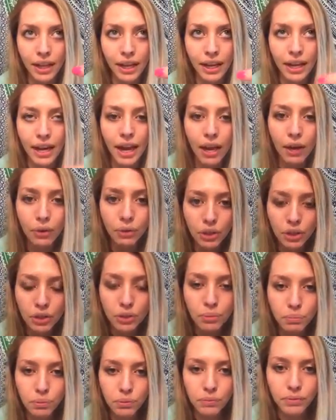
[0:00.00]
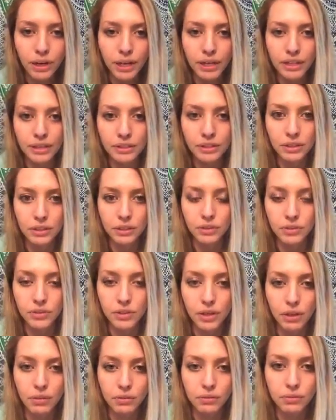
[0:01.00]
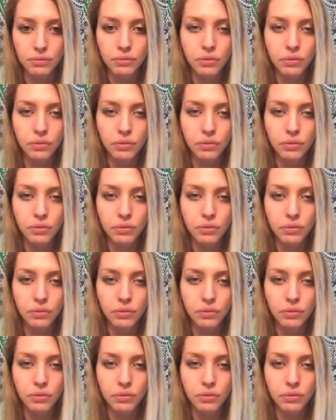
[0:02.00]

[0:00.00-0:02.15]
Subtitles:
And how can you provide it to yourself?